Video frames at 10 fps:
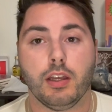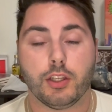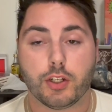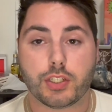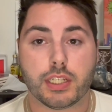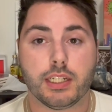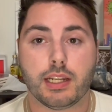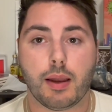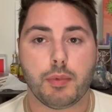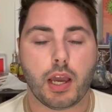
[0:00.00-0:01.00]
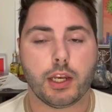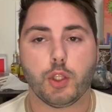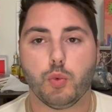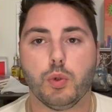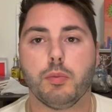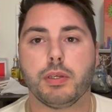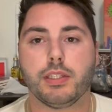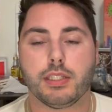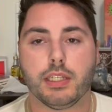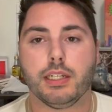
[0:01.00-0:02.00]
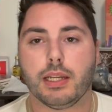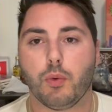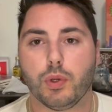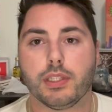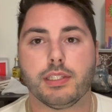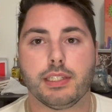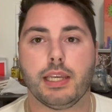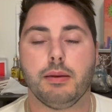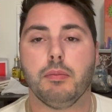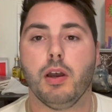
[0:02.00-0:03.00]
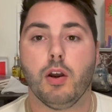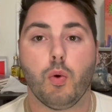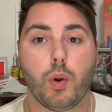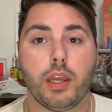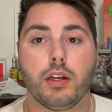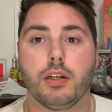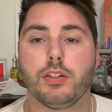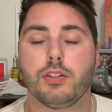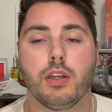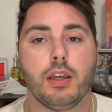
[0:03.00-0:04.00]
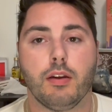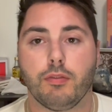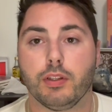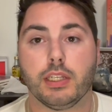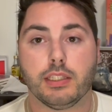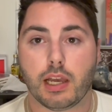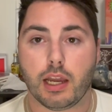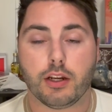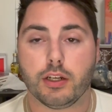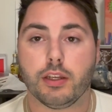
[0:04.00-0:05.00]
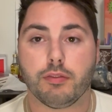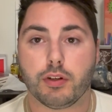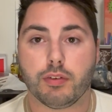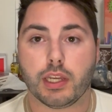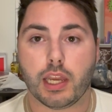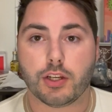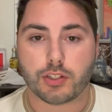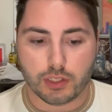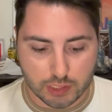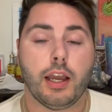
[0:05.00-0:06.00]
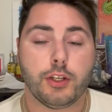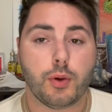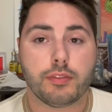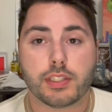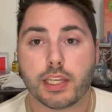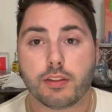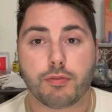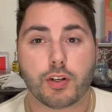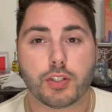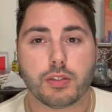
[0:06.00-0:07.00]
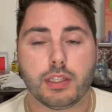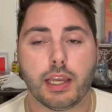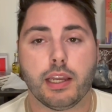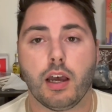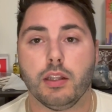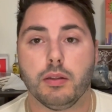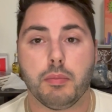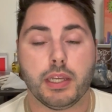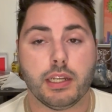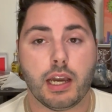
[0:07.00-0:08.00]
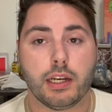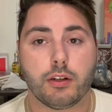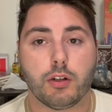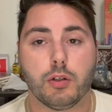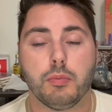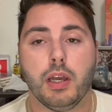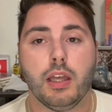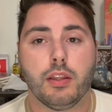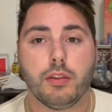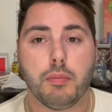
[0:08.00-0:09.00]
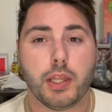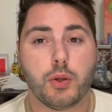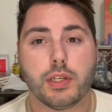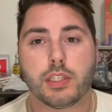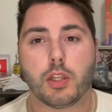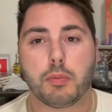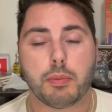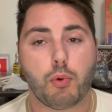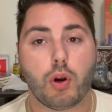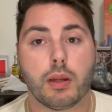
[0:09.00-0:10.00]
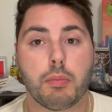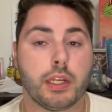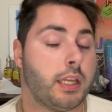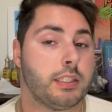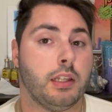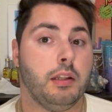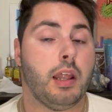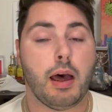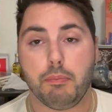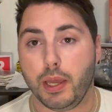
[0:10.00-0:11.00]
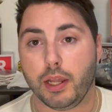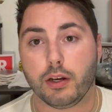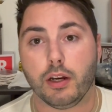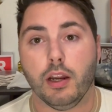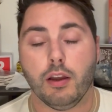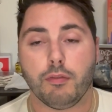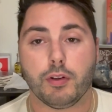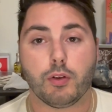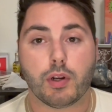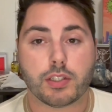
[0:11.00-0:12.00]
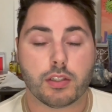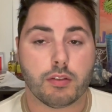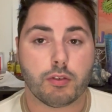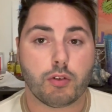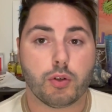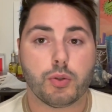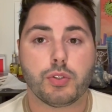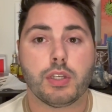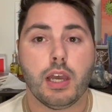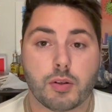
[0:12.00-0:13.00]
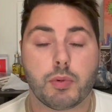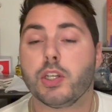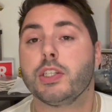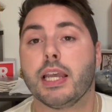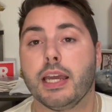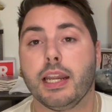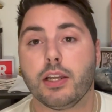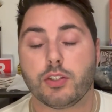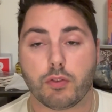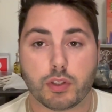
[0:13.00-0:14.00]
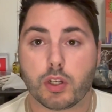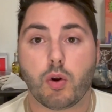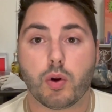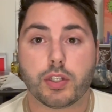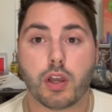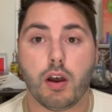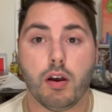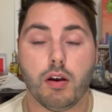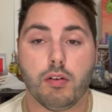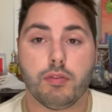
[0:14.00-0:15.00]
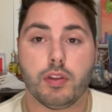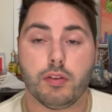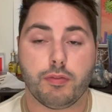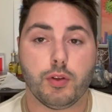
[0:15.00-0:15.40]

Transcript: your seated time dining, you will be seated with the same waiters for the entirety of your vacation. do have to say the first day on the main dining room, the menu is a little bit boring, but it gets a lot better for the rest of the cruise. Some real standouts over the course of the few